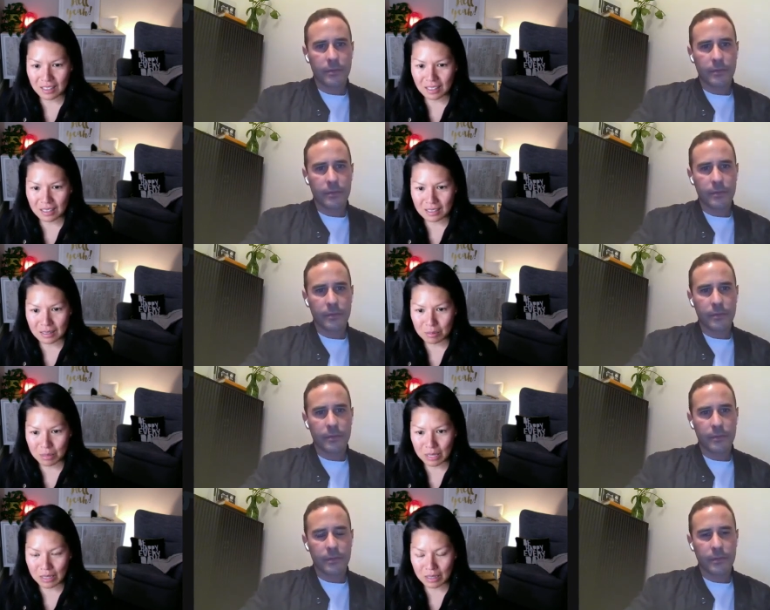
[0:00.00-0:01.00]
Speaker 1: it's a
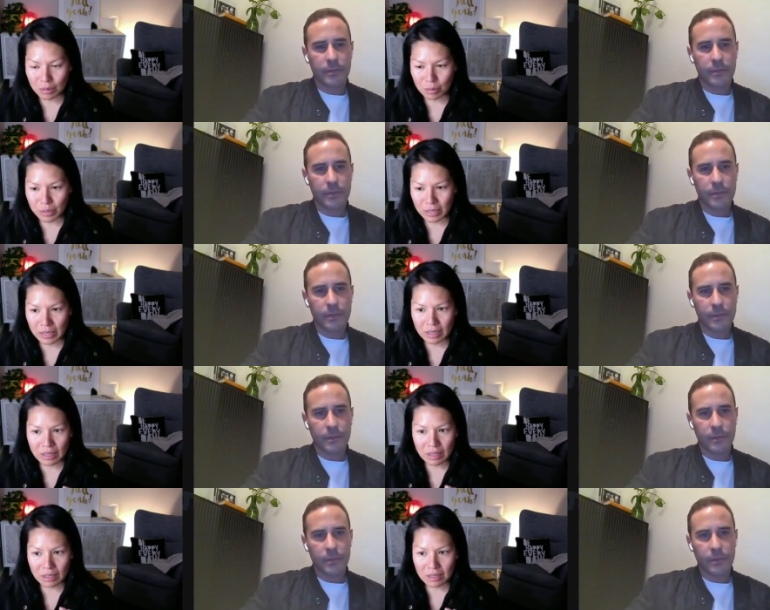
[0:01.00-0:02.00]
market where,
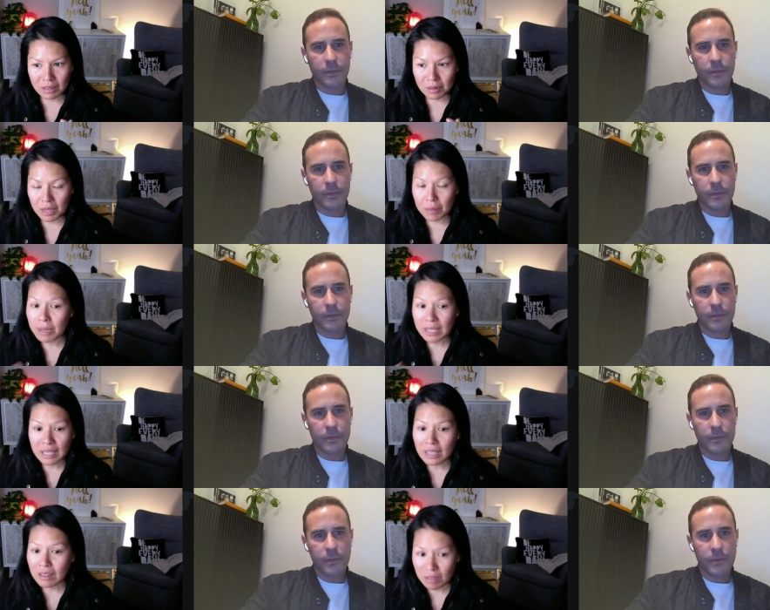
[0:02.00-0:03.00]
you know, am I
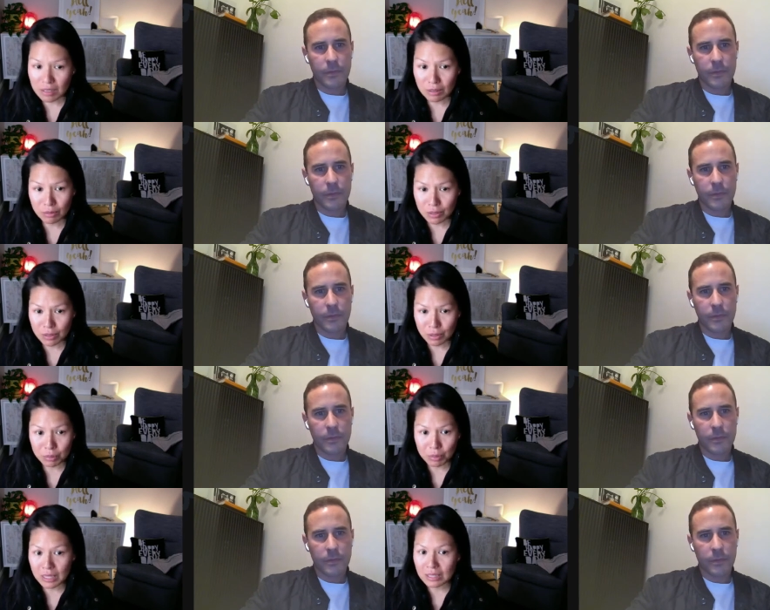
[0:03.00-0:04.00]
catering to first
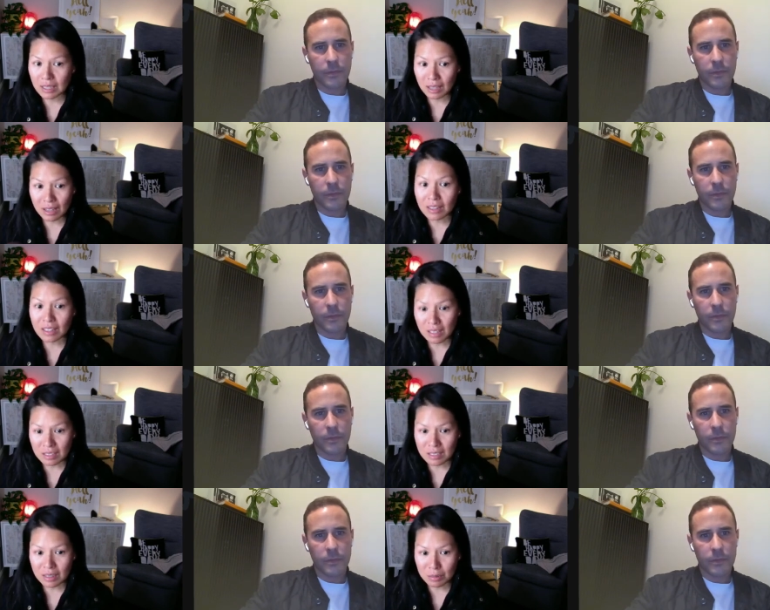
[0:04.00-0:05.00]
home buyers? Are they
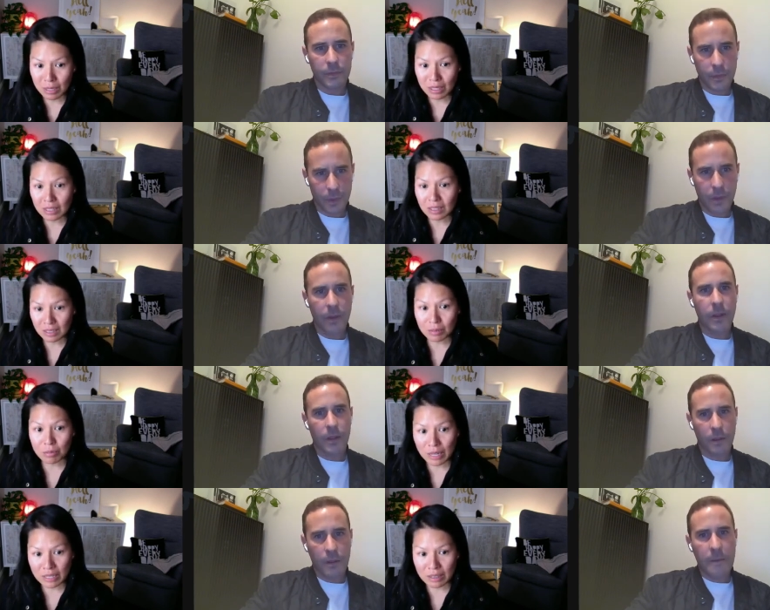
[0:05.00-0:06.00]
actually the market that
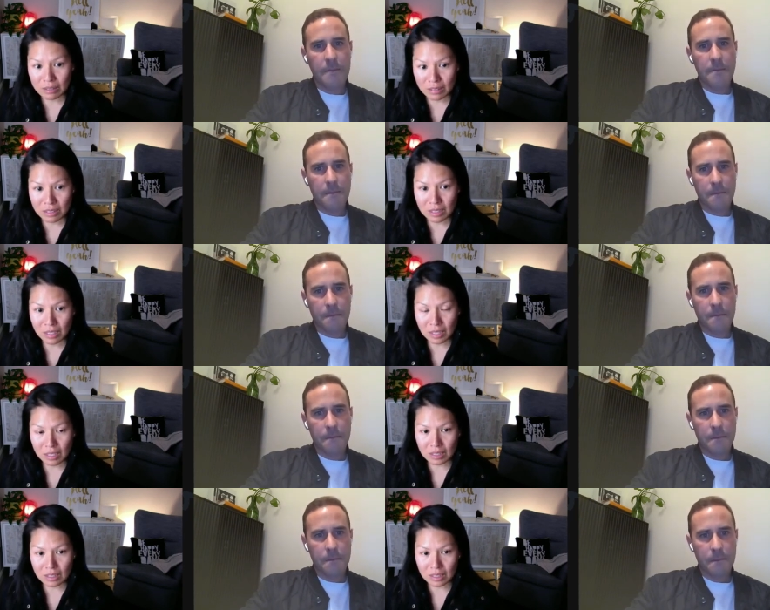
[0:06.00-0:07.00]
can ride out this
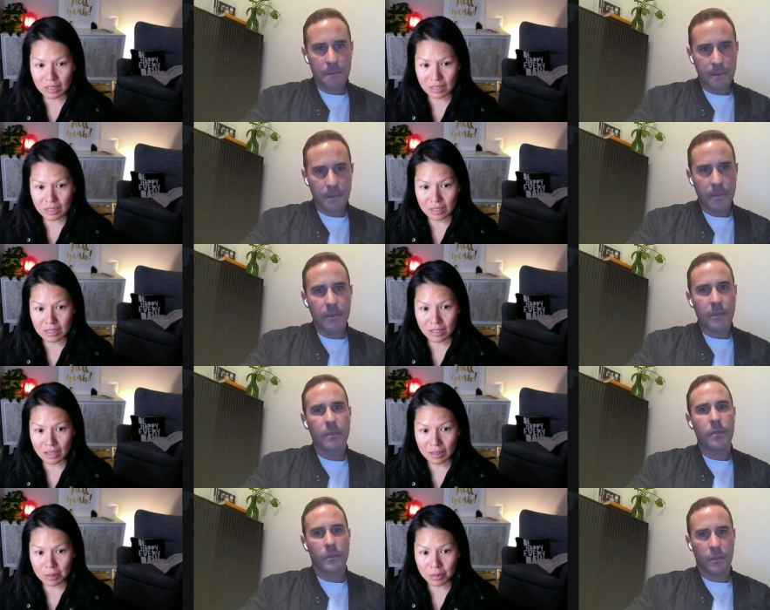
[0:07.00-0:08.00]
this this
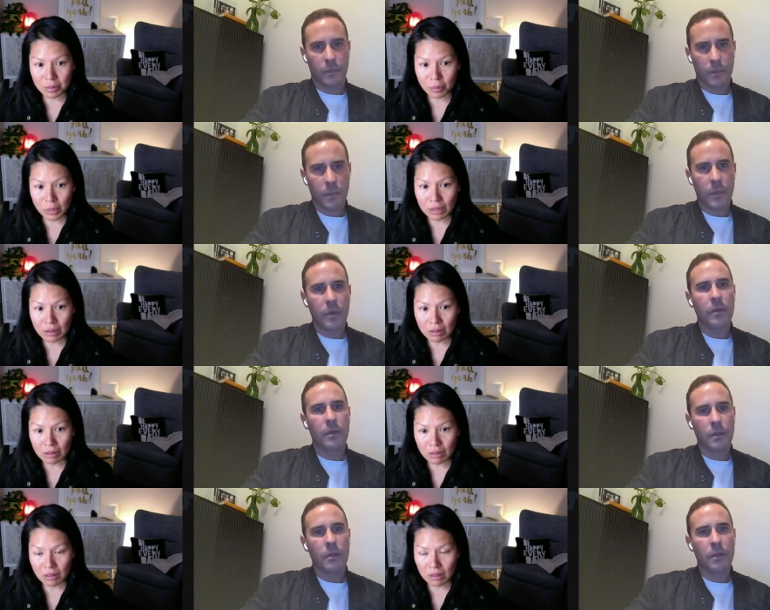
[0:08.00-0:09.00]
cycle well?